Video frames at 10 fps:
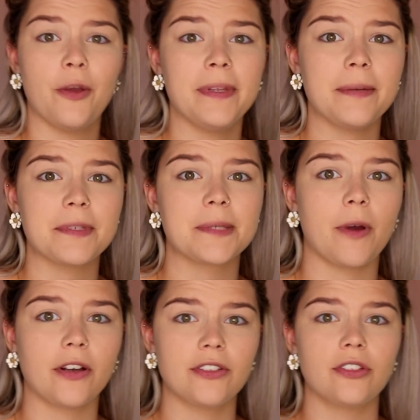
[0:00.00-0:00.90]
opened up this
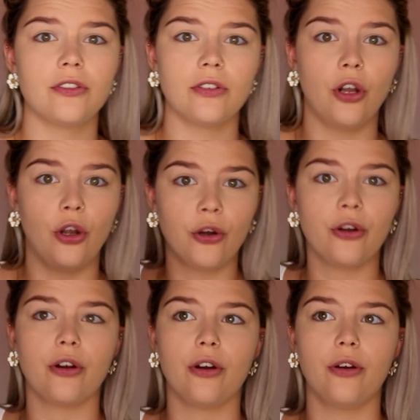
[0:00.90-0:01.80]
box to
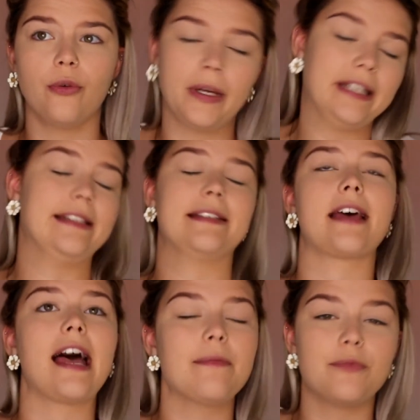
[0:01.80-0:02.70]
look what is
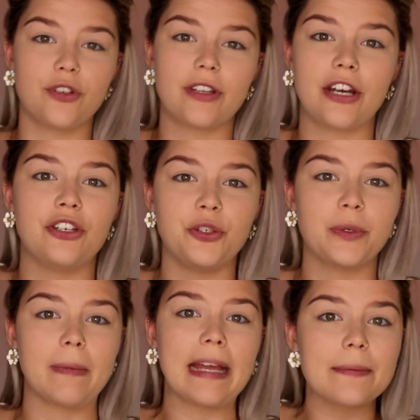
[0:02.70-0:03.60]
inside so that I knew
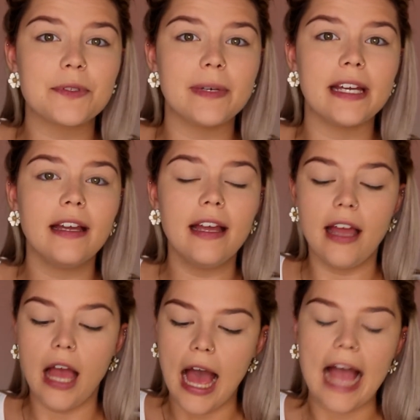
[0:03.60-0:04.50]
what makeup to wear
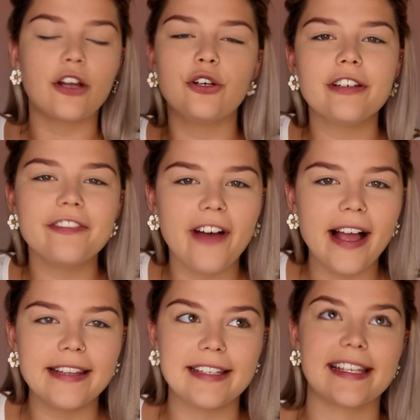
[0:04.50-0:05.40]
I couldn't
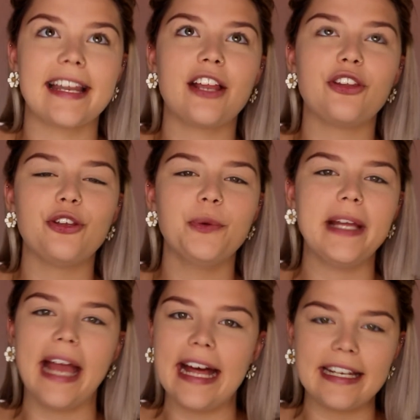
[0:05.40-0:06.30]
find this and I knew we
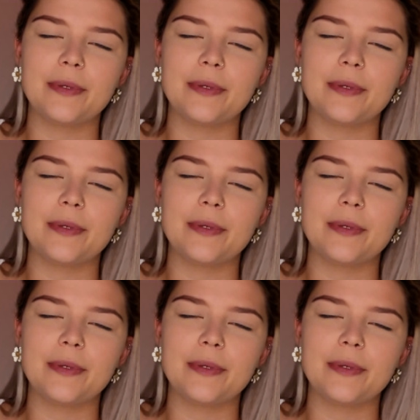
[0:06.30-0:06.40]
had it.